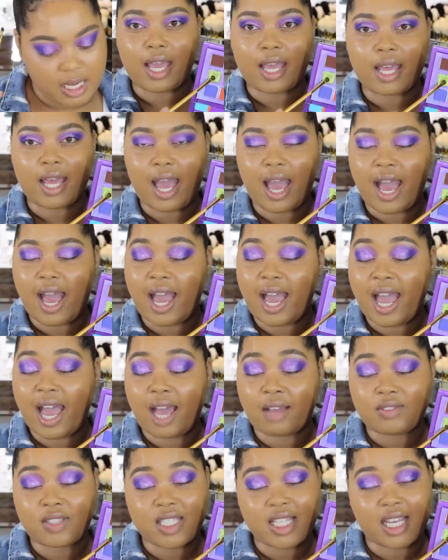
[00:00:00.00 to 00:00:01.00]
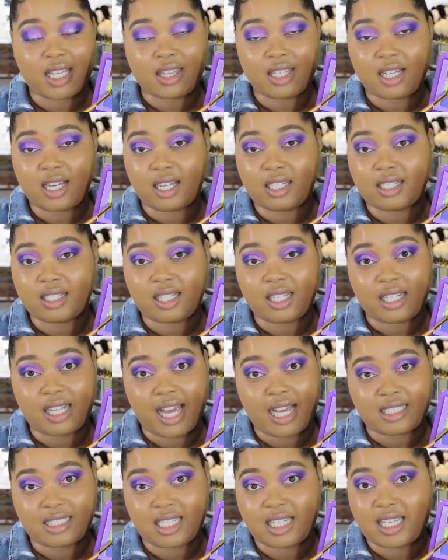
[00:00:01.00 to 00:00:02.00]
and I have to take the color
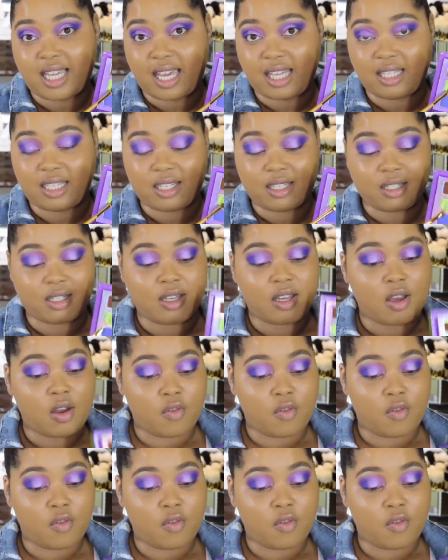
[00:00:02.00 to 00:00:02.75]
Galactic Gala